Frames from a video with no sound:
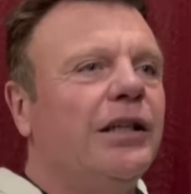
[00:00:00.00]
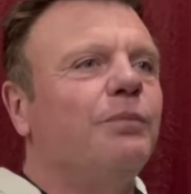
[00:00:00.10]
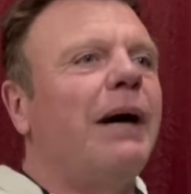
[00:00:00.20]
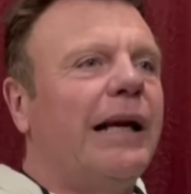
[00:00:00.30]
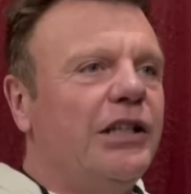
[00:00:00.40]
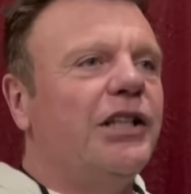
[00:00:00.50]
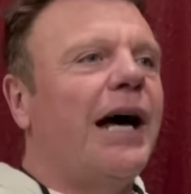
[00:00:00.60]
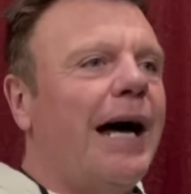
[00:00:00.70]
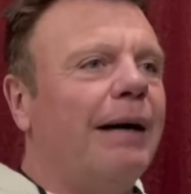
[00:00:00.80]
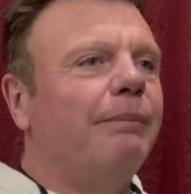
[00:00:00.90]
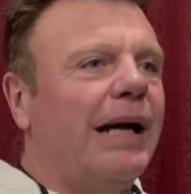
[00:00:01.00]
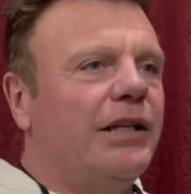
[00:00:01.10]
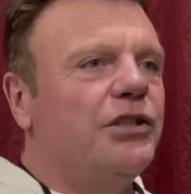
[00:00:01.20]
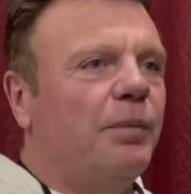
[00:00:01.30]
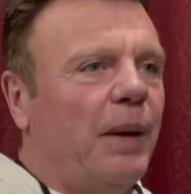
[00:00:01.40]
manage that and
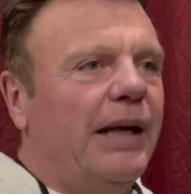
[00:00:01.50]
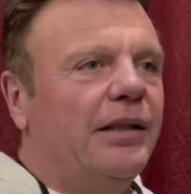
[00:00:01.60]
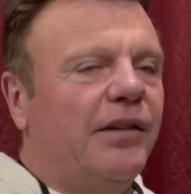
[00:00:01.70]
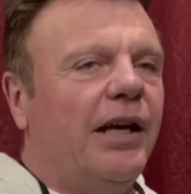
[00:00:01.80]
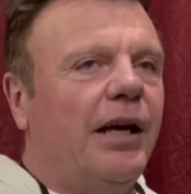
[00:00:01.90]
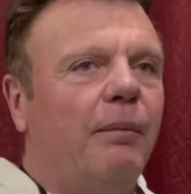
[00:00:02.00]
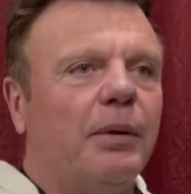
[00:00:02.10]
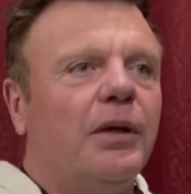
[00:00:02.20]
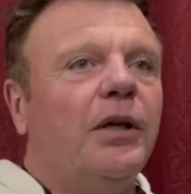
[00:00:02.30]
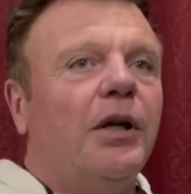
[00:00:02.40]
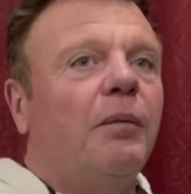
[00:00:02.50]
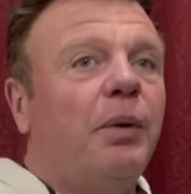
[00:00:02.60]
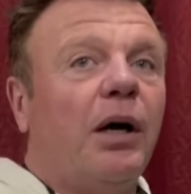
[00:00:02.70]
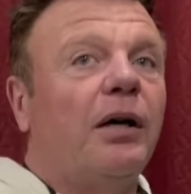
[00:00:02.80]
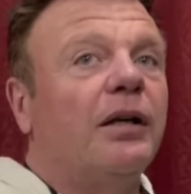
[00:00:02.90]
manage the pain of the hip.
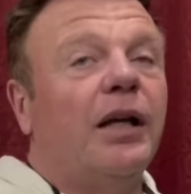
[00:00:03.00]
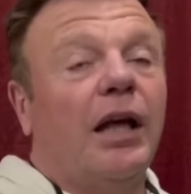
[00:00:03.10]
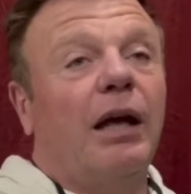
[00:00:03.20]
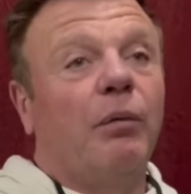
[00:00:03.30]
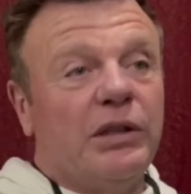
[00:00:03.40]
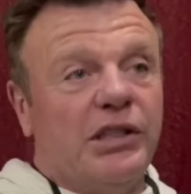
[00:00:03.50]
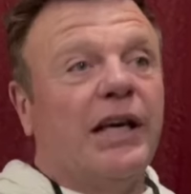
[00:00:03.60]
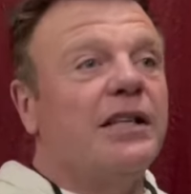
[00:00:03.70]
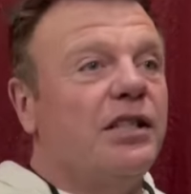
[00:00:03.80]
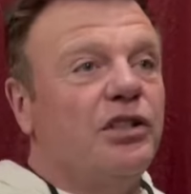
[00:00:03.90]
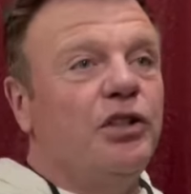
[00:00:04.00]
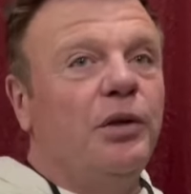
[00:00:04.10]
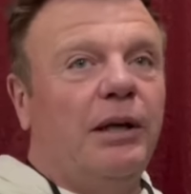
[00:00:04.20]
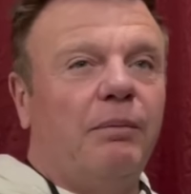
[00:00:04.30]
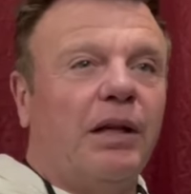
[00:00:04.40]
But once he gets his new
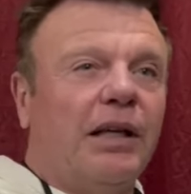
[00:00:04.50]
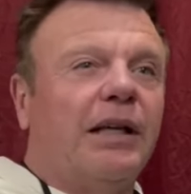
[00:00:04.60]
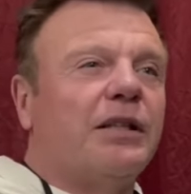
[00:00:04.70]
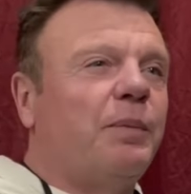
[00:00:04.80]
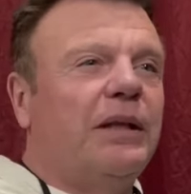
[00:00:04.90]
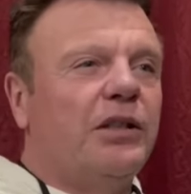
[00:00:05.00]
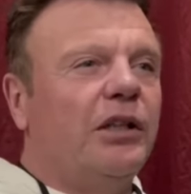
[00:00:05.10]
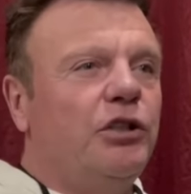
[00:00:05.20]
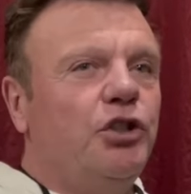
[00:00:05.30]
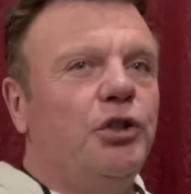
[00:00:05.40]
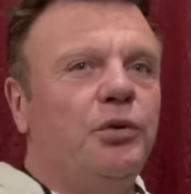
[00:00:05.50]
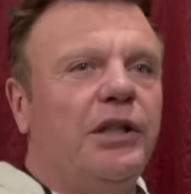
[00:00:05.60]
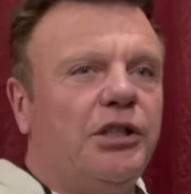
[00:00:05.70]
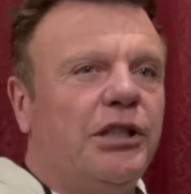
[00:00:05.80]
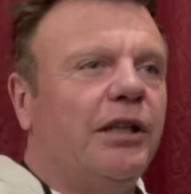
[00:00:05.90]
hip, I think that's being done in June
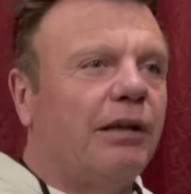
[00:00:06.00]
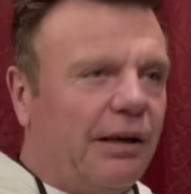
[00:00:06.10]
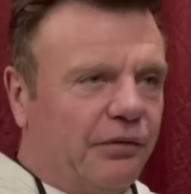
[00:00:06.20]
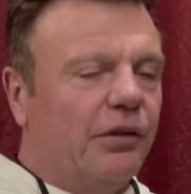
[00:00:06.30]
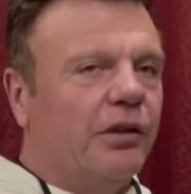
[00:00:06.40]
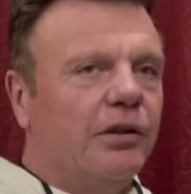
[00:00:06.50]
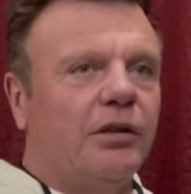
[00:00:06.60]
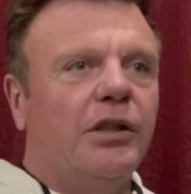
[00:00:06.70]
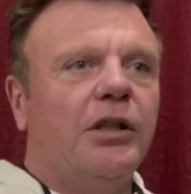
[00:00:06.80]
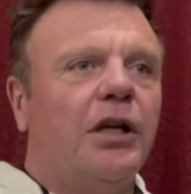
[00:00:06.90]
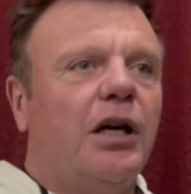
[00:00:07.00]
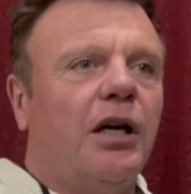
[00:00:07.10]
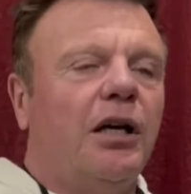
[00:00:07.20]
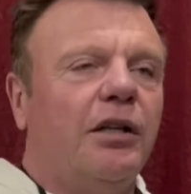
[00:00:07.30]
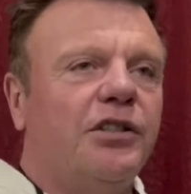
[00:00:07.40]
this year after the
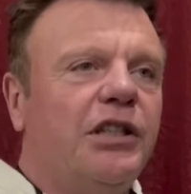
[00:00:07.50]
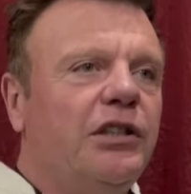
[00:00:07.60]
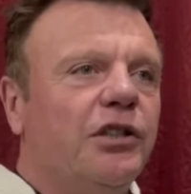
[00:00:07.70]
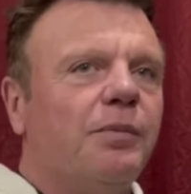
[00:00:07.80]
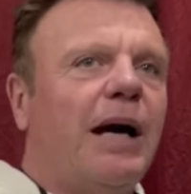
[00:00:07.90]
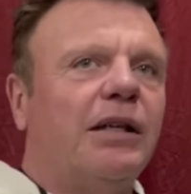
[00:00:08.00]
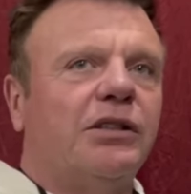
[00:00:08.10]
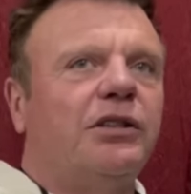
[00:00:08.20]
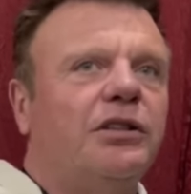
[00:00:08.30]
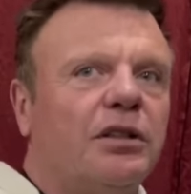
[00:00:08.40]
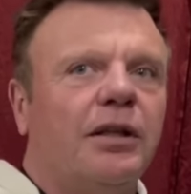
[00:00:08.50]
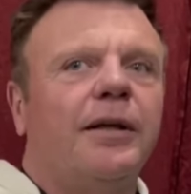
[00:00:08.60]
Seniors Masters,